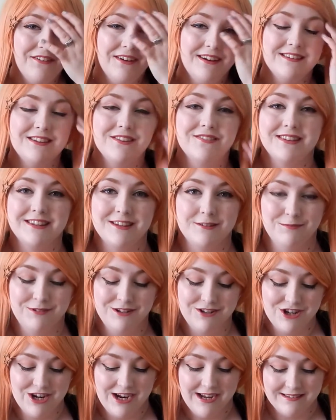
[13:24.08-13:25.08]
those are the small
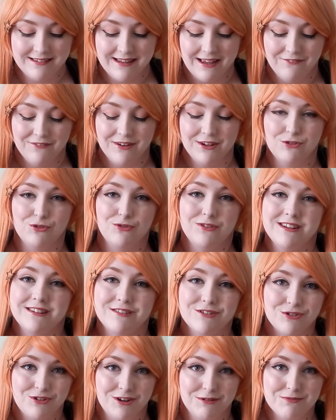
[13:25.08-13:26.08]
jars and those are the
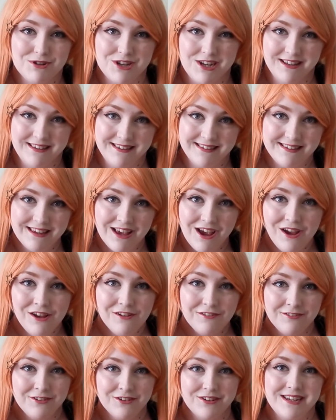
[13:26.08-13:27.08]
descriptions
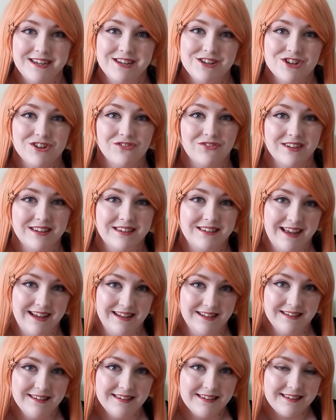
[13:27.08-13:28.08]
for each of the
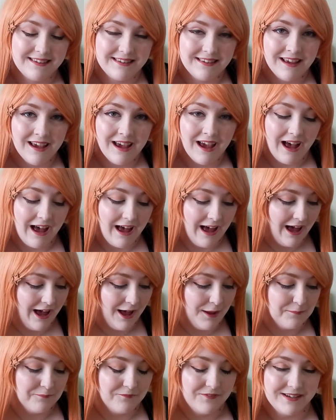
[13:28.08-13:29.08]
scents.
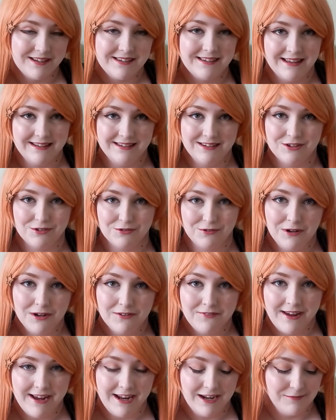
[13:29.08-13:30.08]
The scents are all
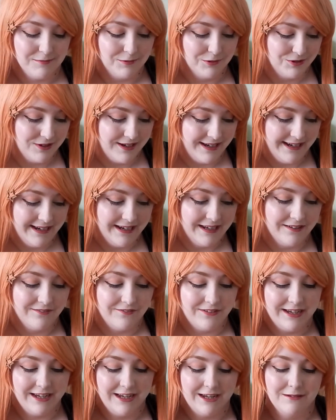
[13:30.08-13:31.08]
available in
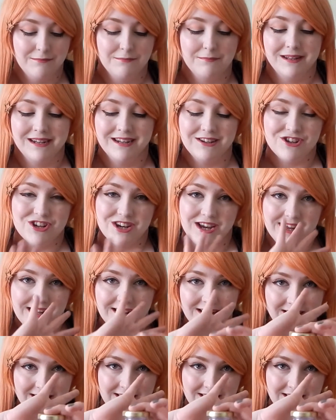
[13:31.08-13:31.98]
the miniature